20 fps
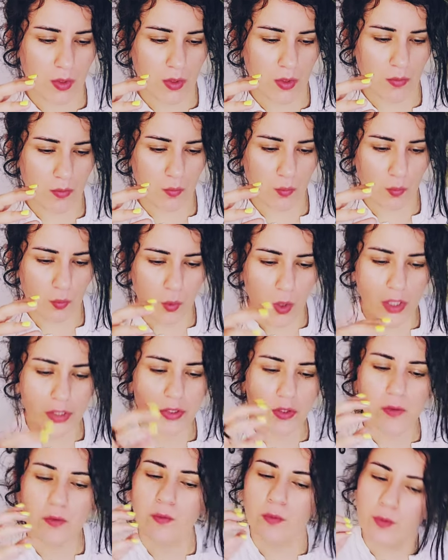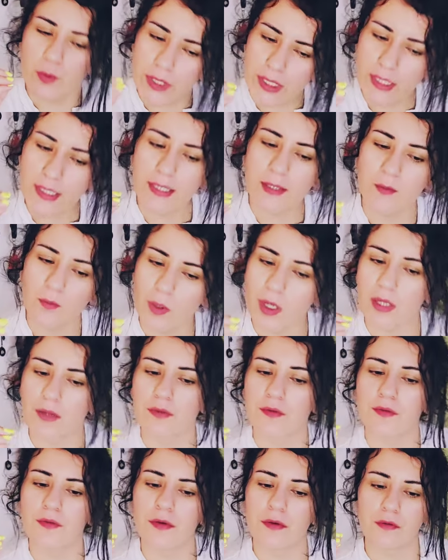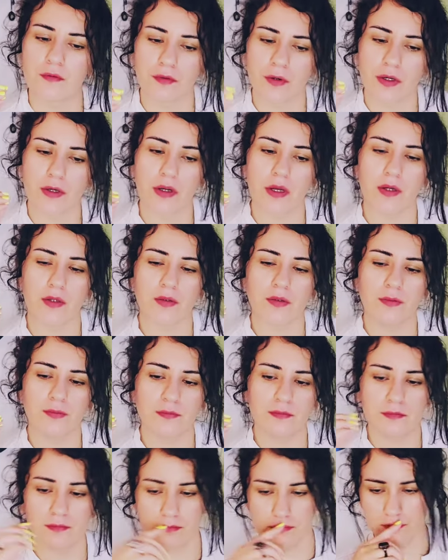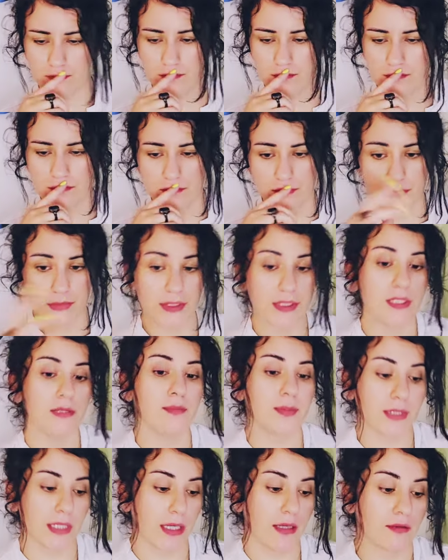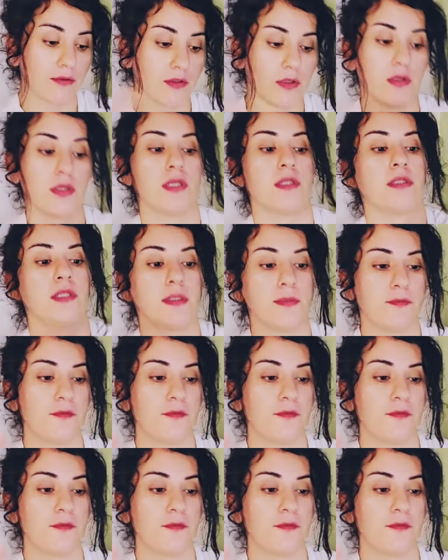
what you really want, Virgo, deep down, on a deep